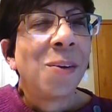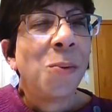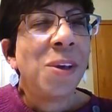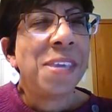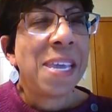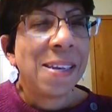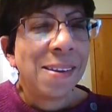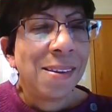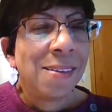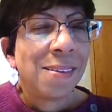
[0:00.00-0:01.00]
within
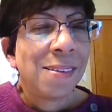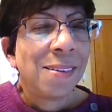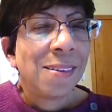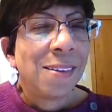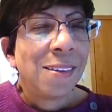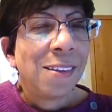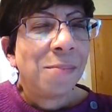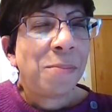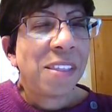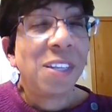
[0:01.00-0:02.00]

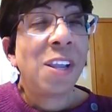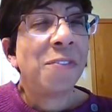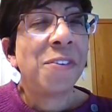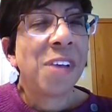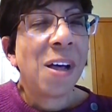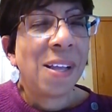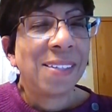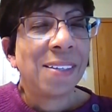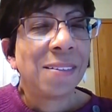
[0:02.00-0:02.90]
by the love of God.